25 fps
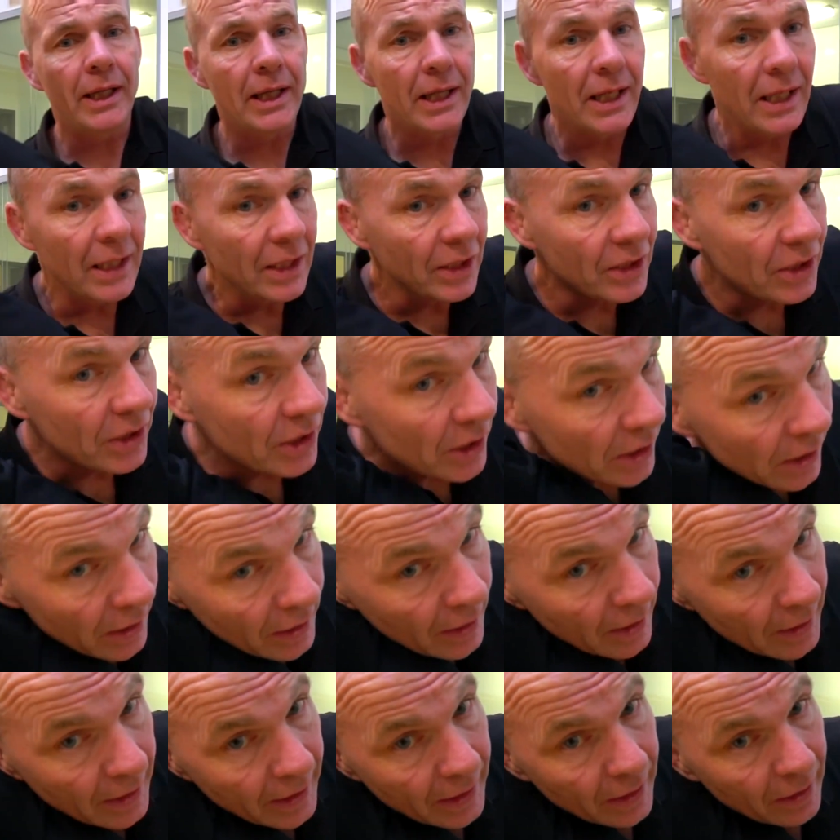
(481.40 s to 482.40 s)
of this
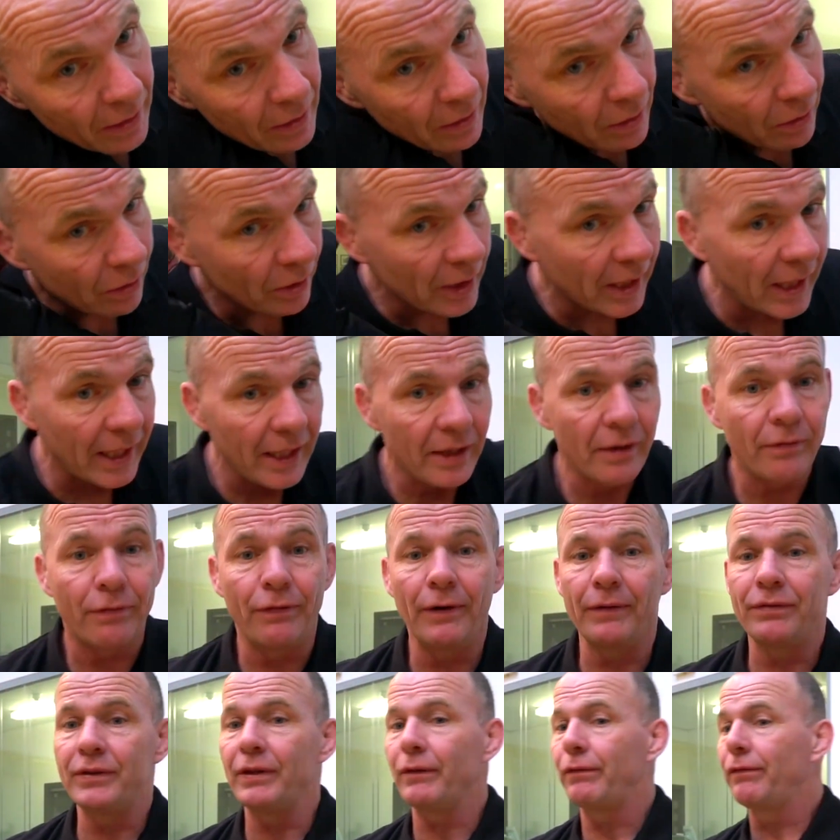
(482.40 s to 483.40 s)
here, okay, the
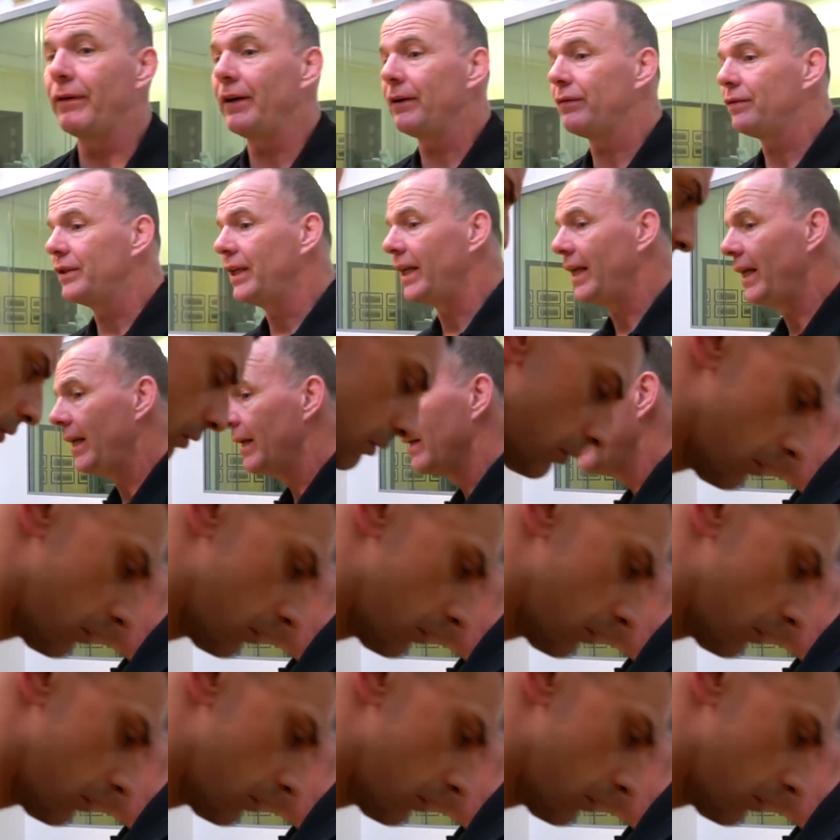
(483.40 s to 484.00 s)
50-50